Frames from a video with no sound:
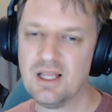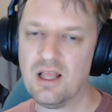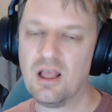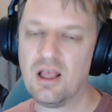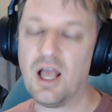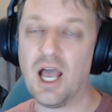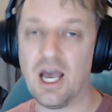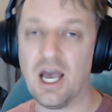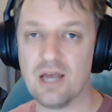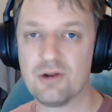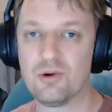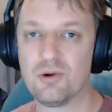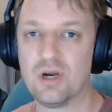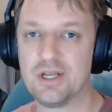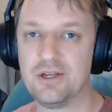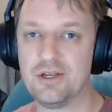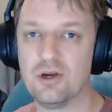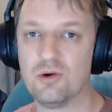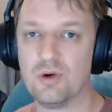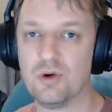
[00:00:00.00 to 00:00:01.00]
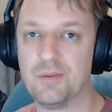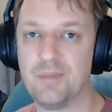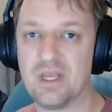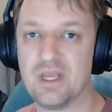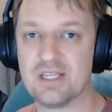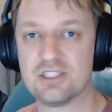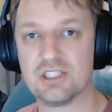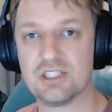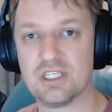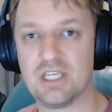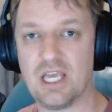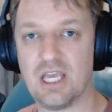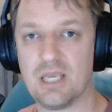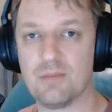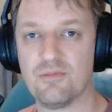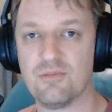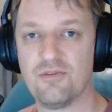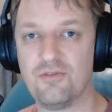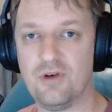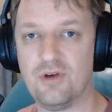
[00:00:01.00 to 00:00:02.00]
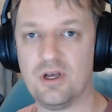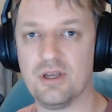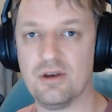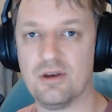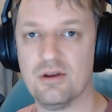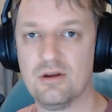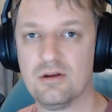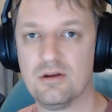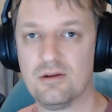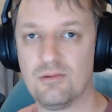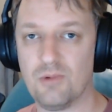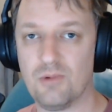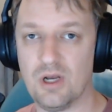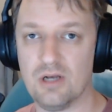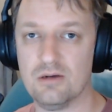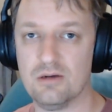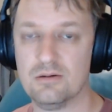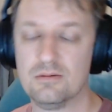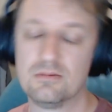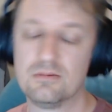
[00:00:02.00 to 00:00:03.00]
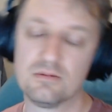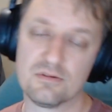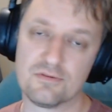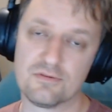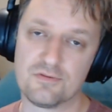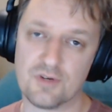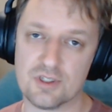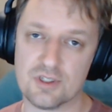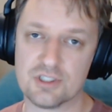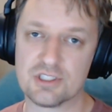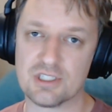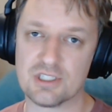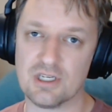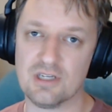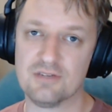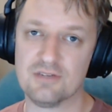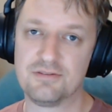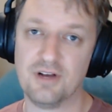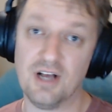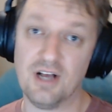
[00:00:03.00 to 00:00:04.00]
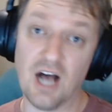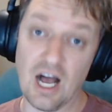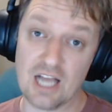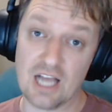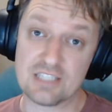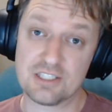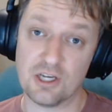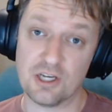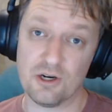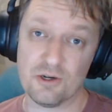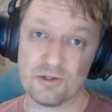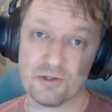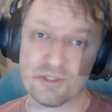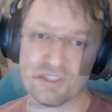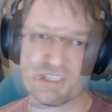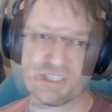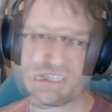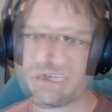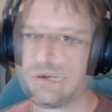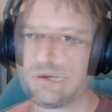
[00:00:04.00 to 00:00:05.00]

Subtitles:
How do I know what makes a game fun? Well, first off, I don't.